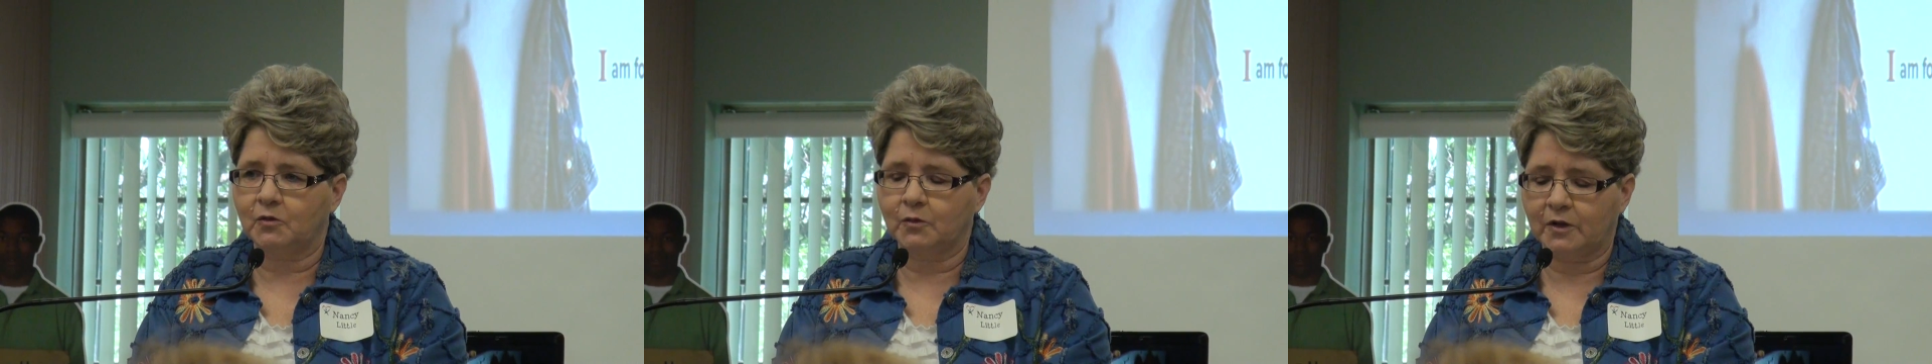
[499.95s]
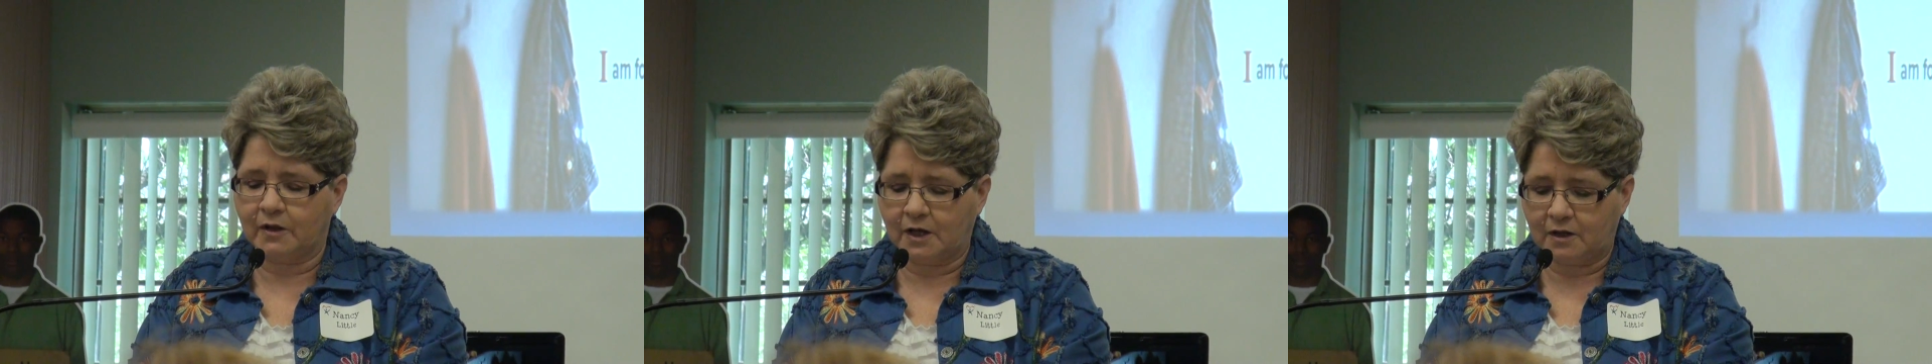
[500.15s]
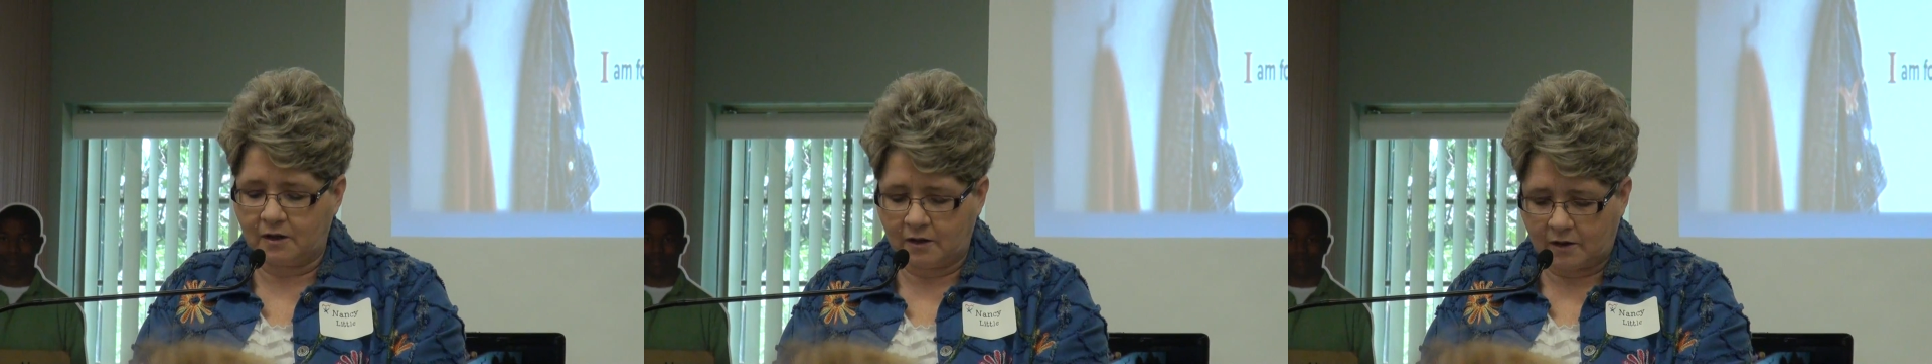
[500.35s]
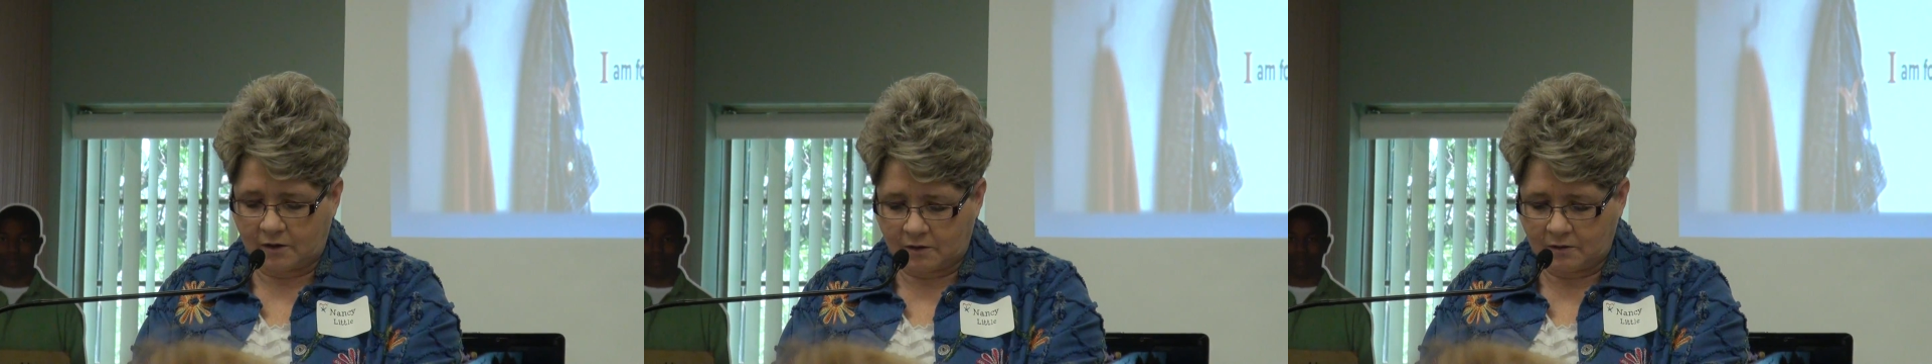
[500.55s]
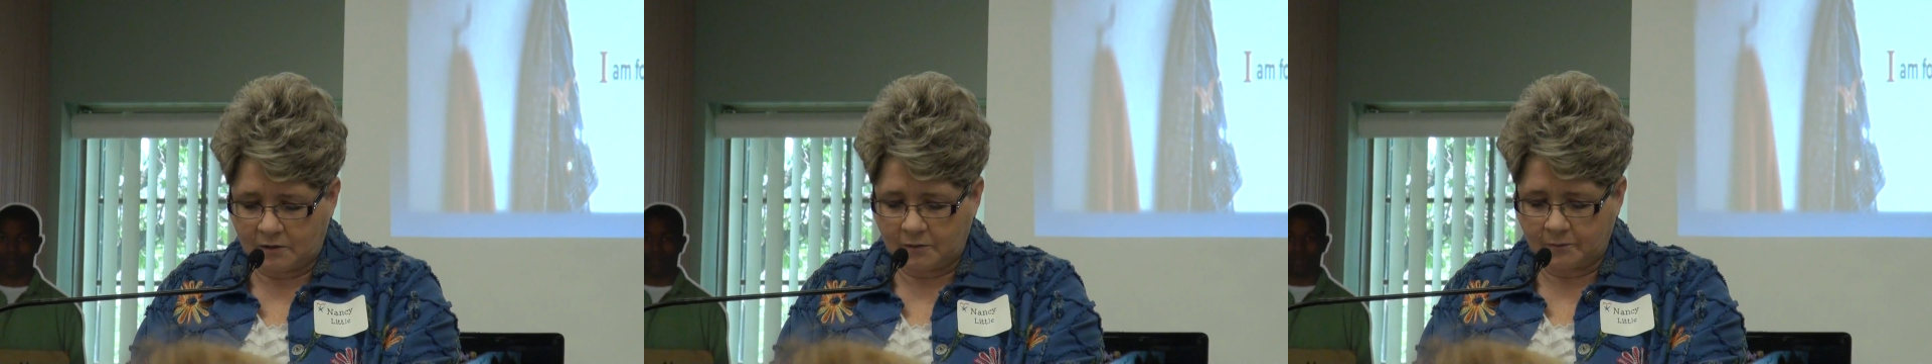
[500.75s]
when they
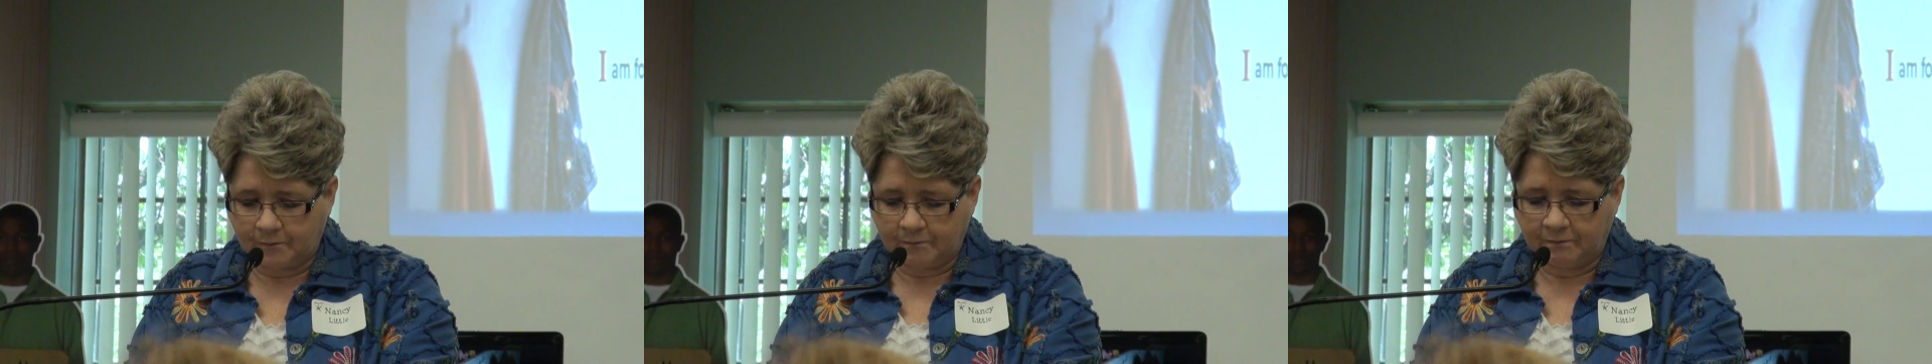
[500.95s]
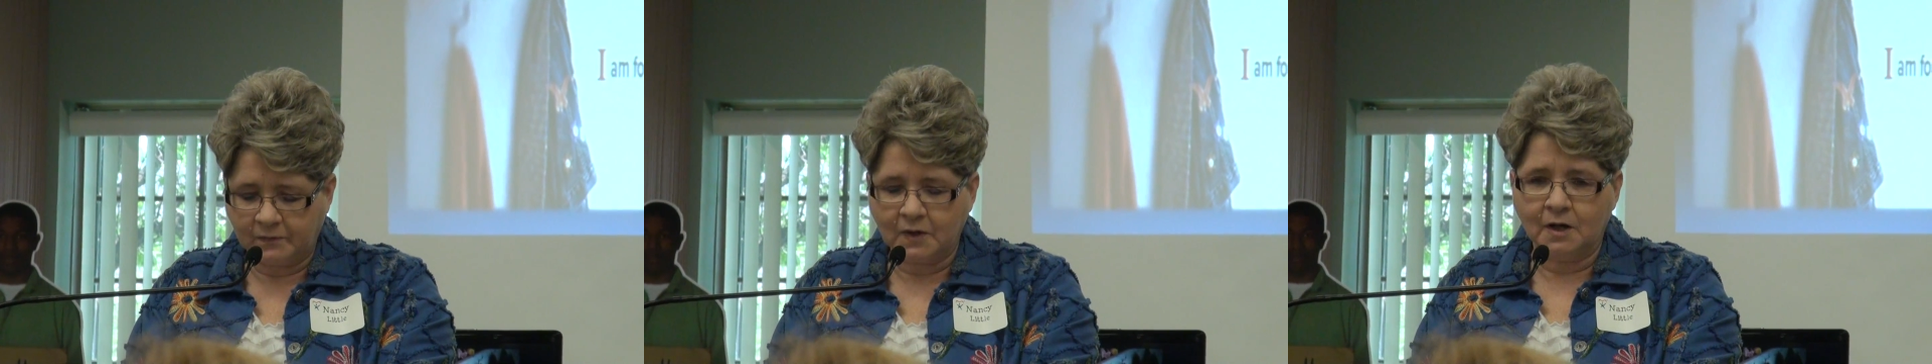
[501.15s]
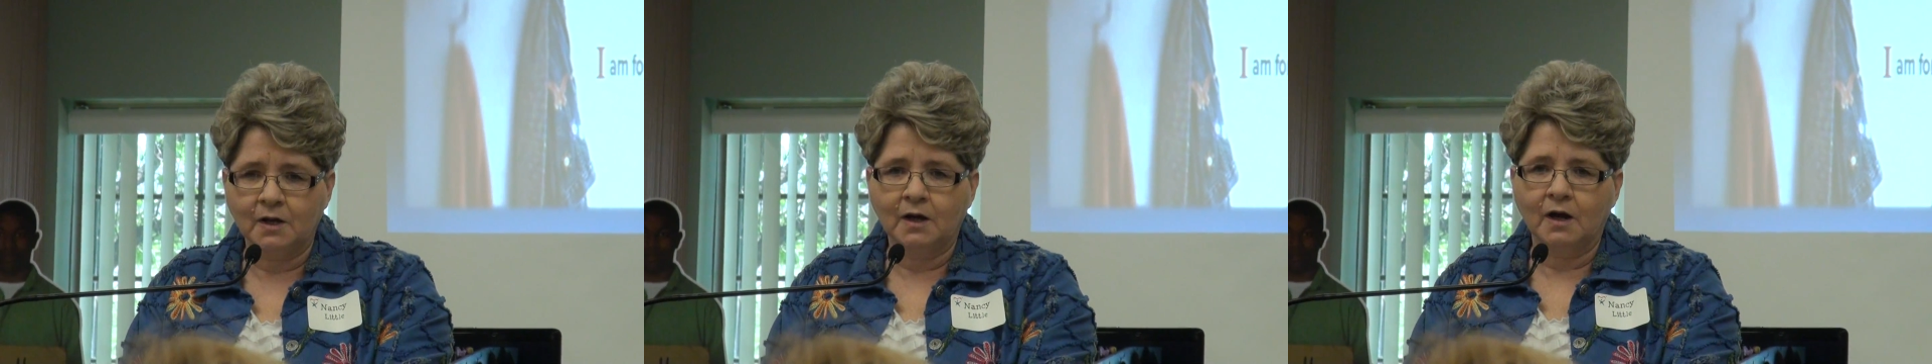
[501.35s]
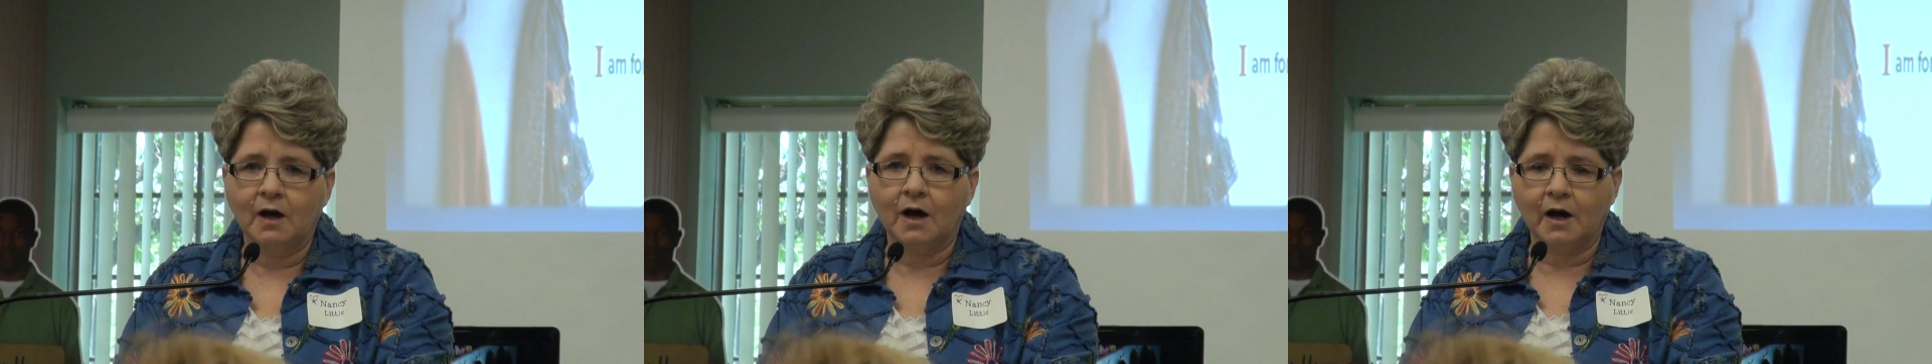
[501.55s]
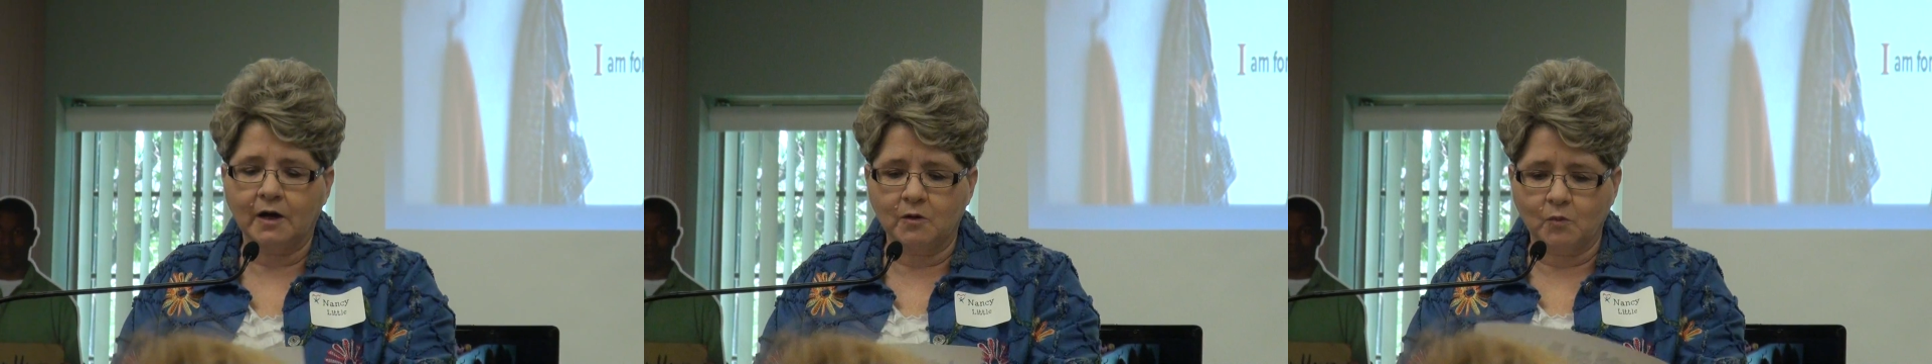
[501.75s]
tell.
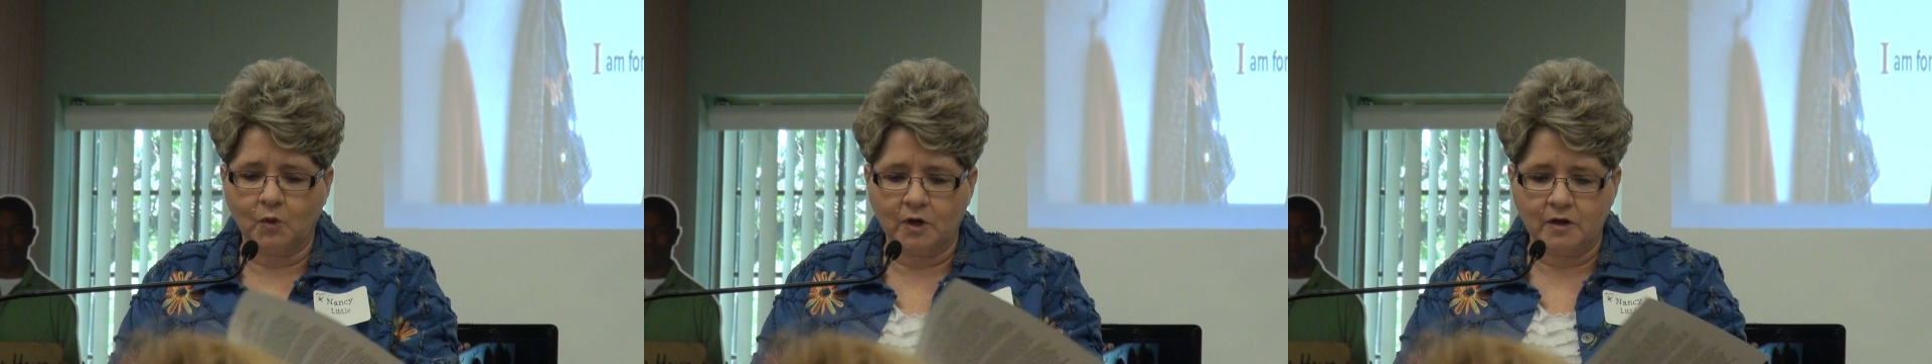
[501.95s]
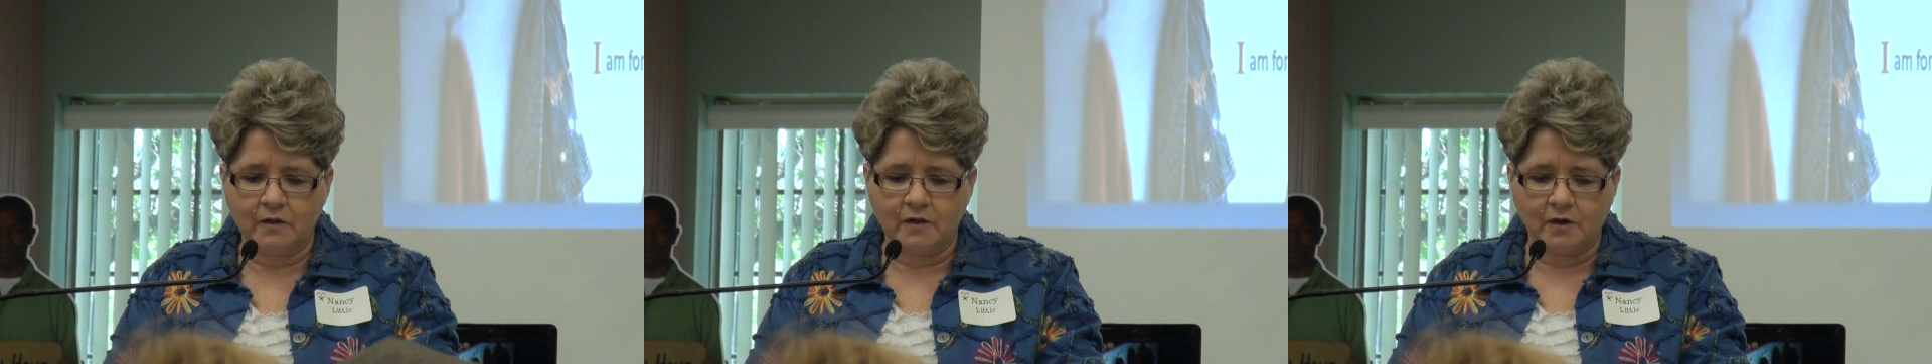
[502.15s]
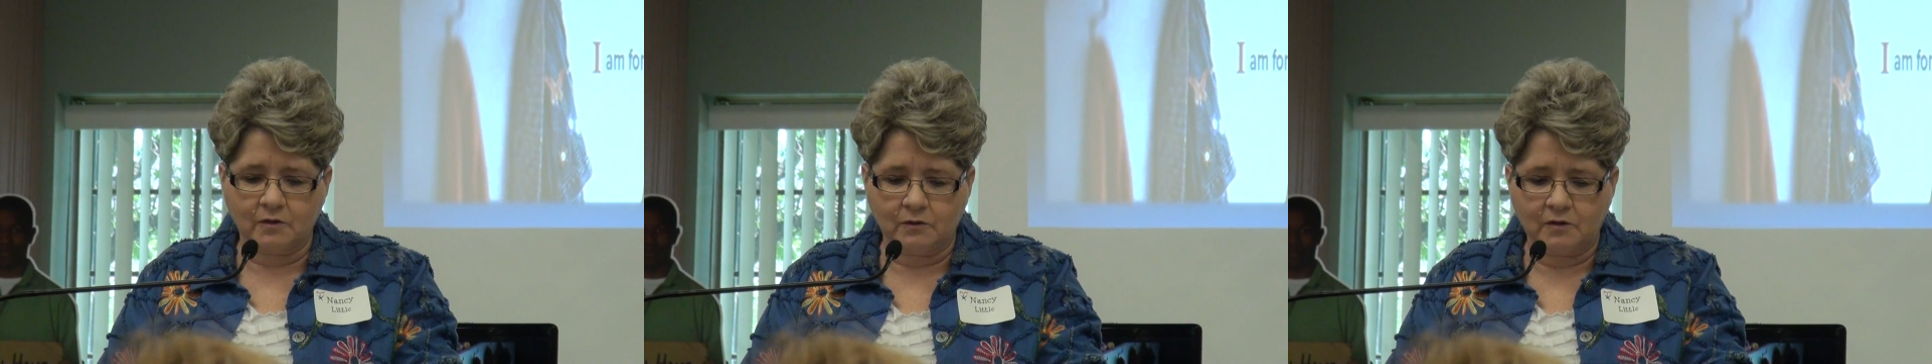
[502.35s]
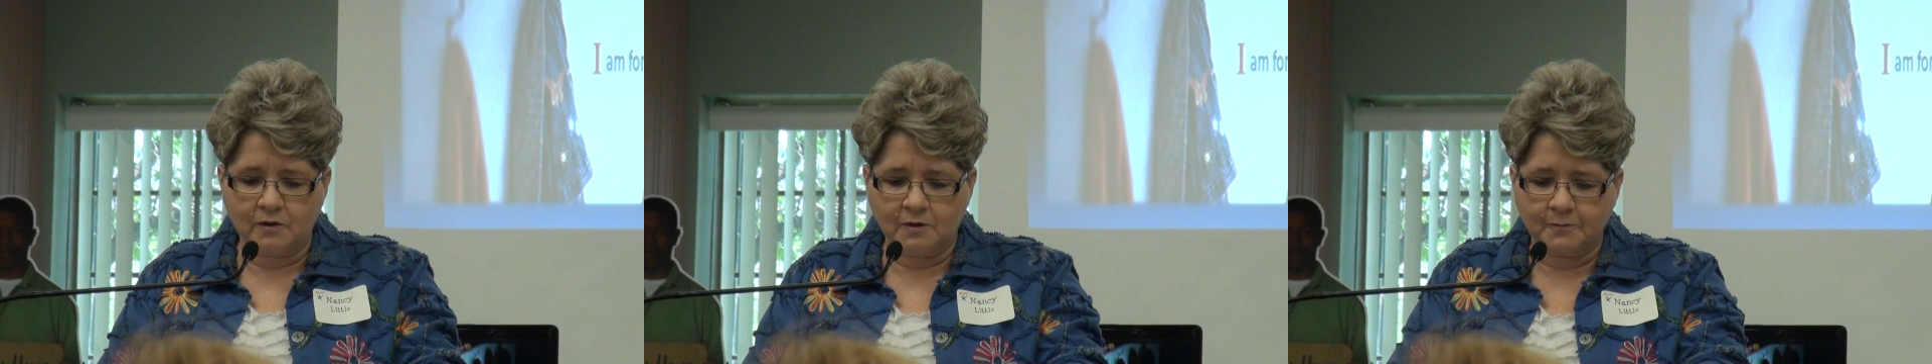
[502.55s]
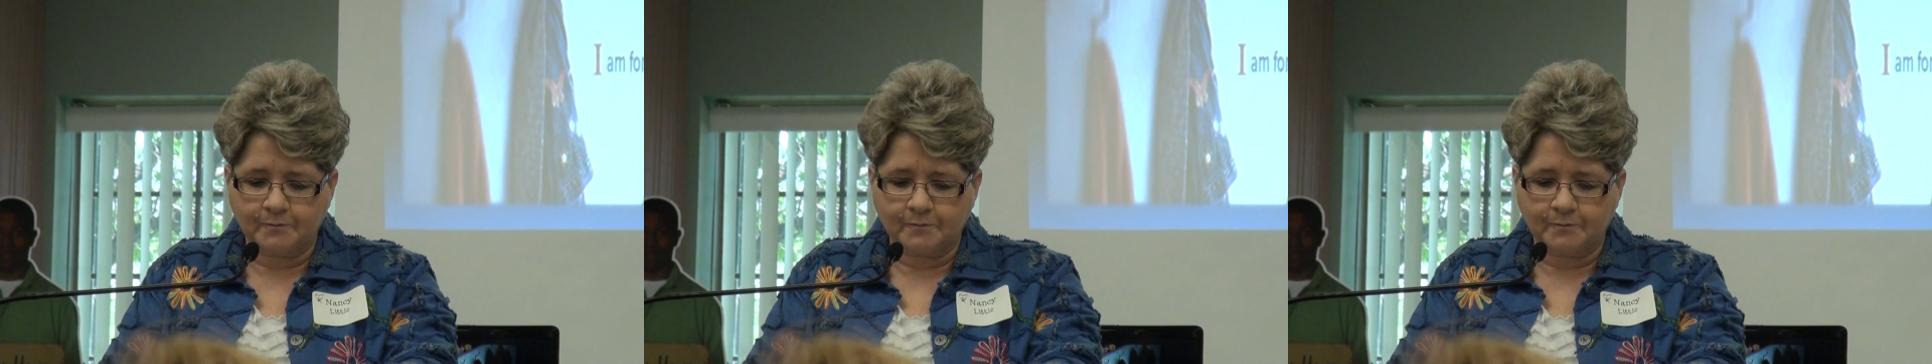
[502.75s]
I am one of those.